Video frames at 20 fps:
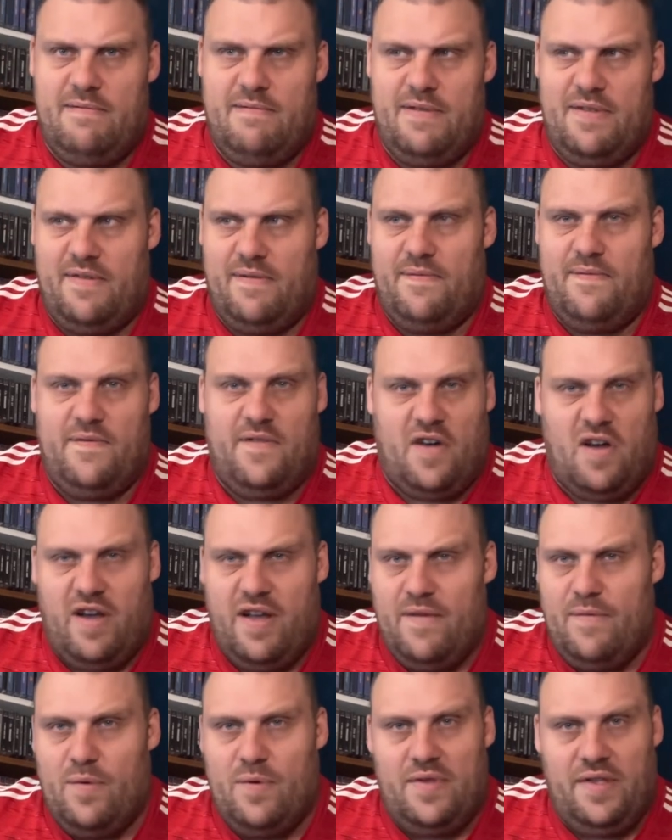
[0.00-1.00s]
is it
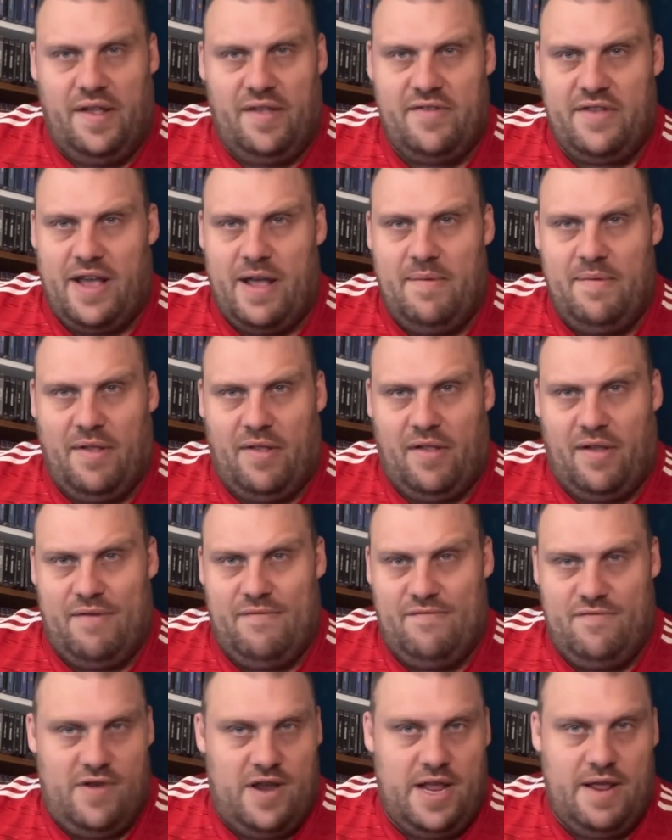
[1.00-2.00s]
5 or 6 games that are like
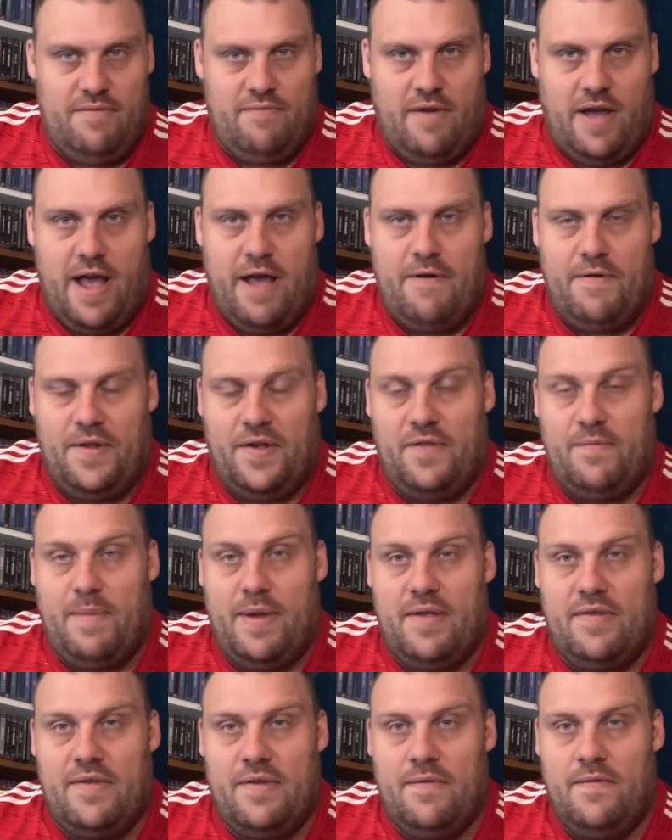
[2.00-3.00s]
really rare and
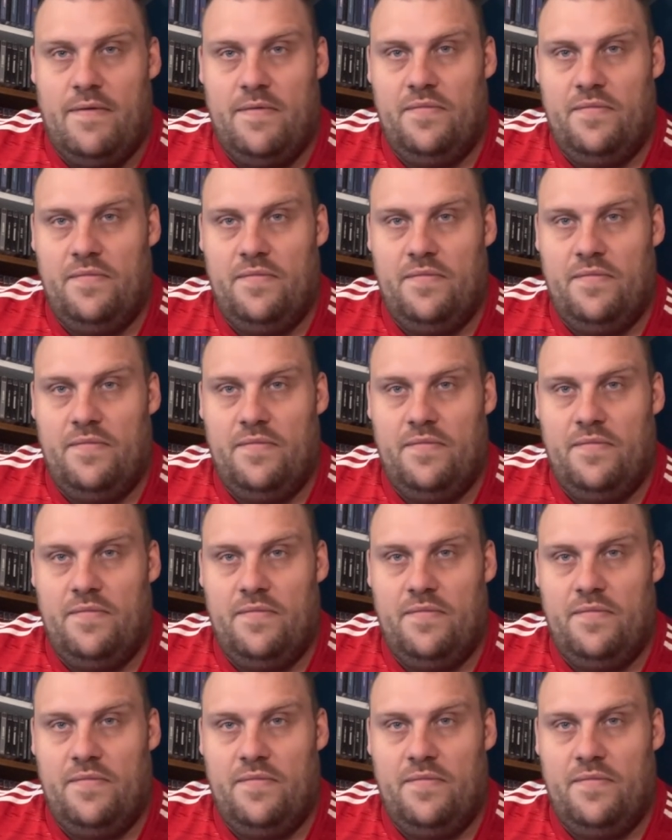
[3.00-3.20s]
expensive.